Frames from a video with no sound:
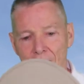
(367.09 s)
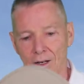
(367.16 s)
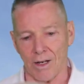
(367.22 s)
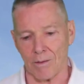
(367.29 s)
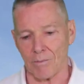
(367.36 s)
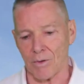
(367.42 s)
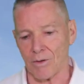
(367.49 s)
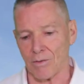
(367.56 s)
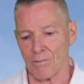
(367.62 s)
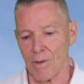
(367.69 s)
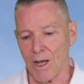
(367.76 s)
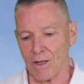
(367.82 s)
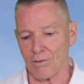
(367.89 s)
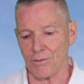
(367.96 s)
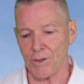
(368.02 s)
Um, the
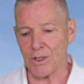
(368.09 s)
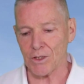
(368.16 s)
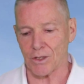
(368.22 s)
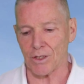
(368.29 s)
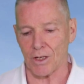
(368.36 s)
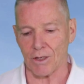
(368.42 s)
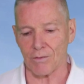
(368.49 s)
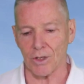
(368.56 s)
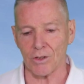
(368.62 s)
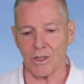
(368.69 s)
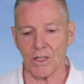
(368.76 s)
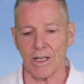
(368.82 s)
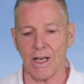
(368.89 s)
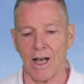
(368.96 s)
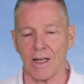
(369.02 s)
main feature of the
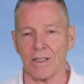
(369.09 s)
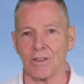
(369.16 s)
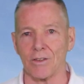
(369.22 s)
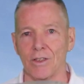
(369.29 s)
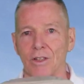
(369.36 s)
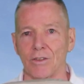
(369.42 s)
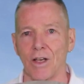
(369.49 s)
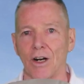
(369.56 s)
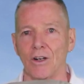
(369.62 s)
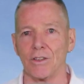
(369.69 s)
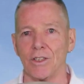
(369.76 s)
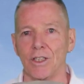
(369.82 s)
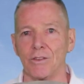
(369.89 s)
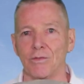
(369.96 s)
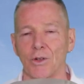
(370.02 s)
Tilley hat is that it's
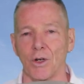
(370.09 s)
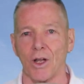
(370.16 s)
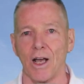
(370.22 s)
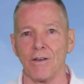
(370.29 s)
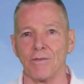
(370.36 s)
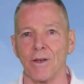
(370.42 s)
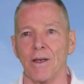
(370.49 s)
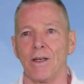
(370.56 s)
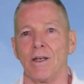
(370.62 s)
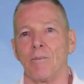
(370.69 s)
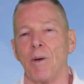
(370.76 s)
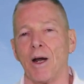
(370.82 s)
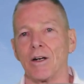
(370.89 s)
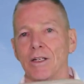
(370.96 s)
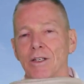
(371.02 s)
guaranteed for life.
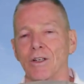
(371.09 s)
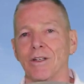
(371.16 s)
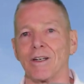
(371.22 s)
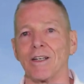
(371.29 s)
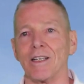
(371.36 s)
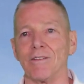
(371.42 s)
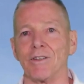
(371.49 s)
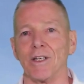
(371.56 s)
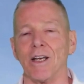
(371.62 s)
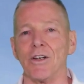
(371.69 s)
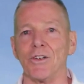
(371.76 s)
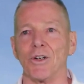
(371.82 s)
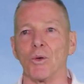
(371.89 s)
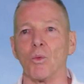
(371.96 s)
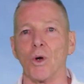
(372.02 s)
Apparently you can leave it
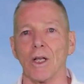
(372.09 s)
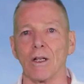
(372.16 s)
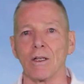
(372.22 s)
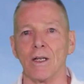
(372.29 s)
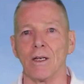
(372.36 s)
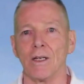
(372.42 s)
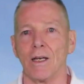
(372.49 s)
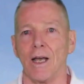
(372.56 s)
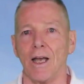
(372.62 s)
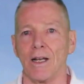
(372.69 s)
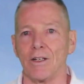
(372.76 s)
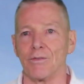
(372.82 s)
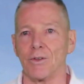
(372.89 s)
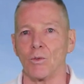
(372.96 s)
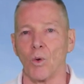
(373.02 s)
in your will
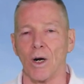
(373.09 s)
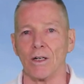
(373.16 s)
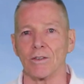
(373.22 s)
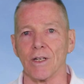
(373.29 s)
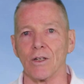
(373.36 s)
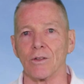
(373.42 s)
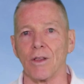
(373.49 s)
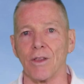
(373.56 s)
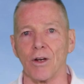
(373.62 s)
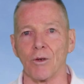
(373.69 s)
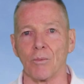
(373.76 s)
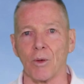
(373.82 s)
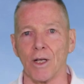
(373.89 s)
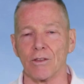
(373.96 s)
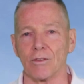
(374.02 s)
and if it wears out, they
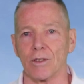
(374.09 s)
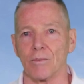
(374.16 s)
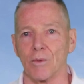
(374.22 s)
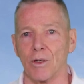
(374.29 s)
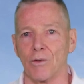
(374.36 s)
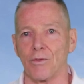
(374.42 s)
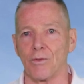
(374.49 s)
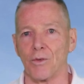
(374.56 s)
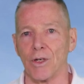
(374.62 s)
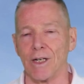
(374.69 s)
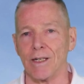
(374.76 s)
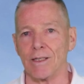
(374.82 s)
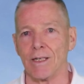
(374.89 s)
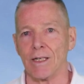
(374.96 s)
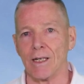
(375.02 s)
replace them
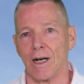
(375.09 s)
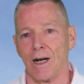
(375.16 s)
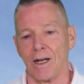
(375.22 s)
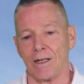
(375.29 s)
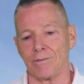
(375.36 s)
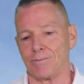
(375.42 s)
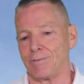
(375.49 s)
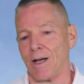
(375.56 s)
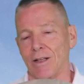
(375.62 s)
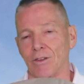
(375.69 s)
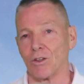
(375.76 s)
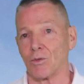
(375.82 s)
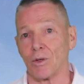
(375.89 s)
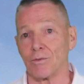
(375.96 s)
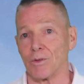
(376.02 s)
free. I've
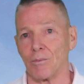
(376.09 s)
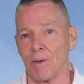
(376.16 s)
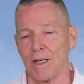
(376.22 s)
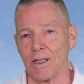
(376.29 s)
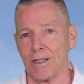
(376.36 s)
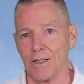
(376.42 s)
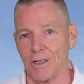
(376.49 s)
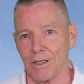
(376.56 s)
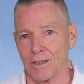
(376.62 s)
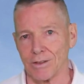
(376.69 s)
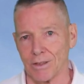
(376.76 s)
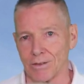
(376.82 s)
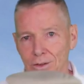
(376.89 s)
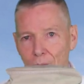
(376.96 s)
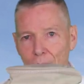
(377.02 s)
had this one for many
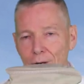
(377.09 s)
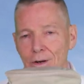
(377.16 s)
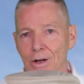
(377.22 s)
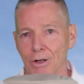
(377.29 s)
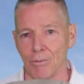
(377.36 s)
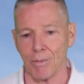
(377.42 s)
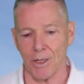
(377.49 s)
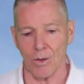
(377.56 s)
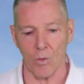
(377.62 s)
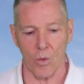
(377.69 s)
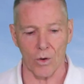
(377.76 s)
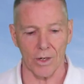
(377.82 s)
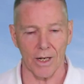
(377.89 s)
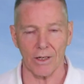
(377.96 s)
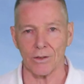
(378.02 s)
years. It's nowhere near being
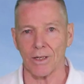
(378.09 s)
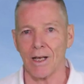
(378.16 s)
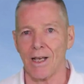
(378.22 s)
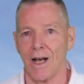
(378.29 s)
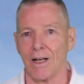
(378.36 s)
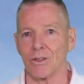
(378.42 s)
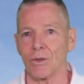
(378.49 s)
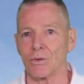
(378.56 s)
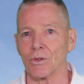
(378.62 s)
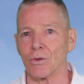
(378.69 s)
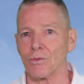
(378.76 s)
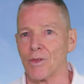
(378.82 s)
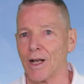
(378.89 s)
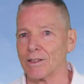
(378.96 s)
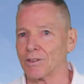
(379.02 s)
worn out. I don't
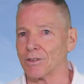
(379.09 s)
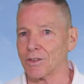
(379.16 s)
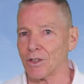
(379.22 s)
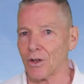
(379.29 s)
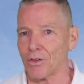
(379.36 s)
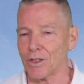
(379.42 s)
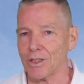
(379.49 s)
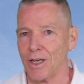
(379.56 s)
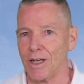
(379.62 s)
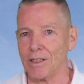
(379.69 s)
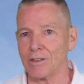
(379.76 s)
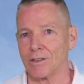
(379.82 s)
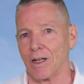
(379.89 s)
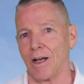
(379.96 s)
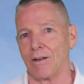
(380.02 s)
know if that's still the
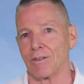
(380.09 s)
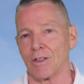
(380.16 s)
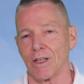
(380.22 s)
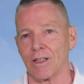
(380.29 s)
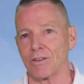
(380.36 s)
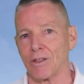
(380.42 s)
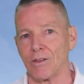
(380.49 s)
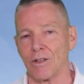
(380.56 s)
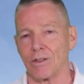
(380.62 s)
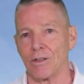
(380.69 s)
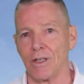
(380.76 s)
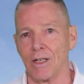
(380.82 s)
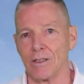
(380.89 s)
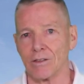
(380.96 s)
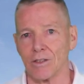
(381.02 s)
case. I have a link to
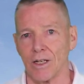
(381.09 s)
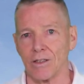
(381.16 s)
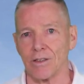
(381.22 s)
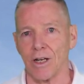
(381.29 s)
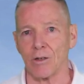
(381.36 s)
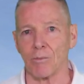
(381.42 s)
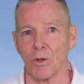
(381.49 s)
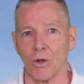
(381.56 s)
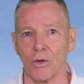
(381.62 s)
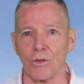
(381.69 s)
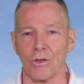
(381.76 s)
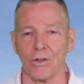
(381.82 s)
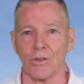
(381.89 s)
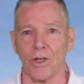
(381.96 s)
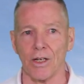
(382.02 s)
their site down below.
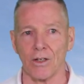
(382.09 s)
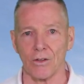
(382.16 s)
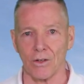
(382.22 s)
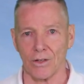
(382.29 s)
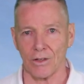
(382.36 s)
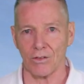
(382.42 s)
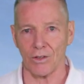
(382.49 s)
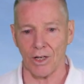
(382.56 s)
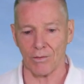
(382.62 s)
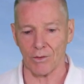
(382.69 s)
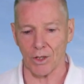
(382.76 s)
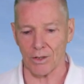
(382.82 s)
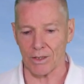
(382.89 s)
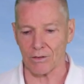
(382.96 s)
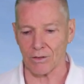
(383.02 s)
You can take a look and see
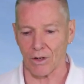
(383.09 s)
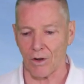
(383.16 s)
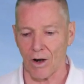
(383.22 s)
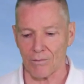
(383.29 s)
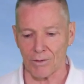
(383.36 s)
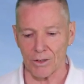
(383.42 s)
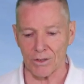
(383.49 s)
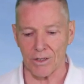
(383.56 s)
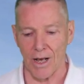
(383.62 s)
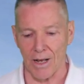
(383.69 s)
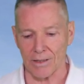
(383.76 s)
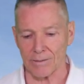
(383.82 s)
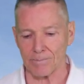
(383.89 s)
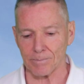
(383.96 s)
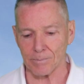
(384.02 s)
if Tilley still offers
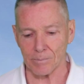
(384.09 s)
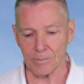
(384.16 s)
that.